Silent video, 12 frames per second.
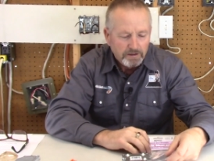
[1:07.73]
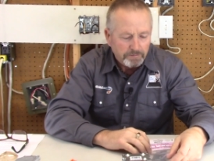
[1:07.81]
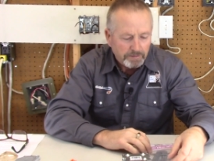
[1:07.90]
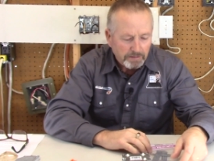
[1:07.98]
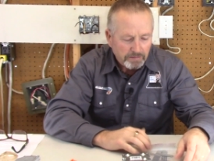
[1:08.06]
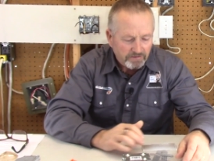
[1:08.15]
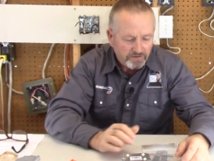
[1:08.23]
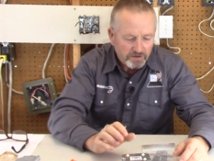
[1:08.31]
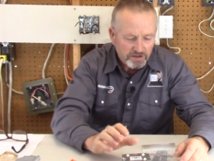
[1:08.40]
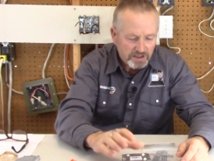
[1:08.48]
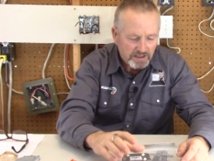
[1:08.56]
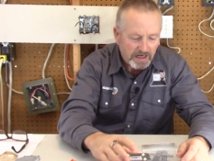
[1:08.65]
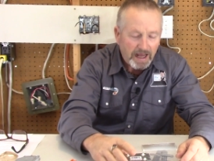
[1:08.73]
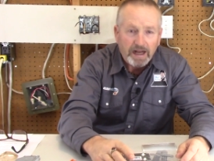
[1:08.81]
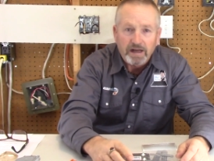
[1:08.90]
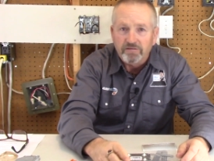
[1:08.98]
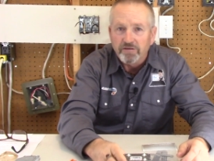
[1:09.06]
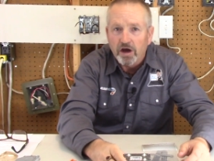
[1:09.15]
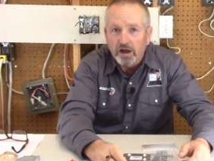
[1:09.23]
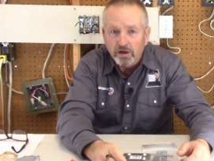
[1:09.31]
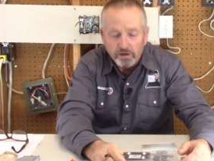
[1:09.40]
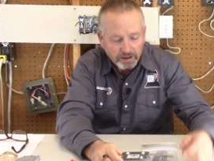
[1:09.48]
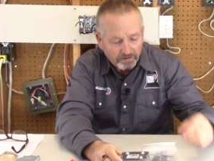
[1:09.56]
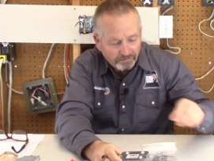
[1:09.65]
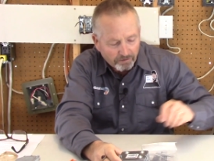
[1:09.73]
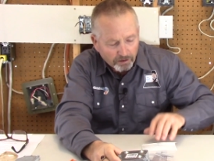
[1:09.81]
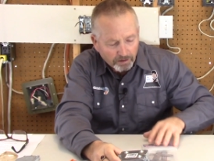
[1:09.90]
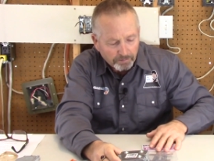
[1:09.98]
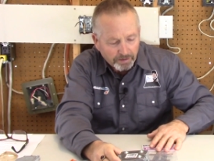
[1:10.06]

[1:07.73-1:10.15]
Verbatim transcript: maybe for just lack of not looking for them,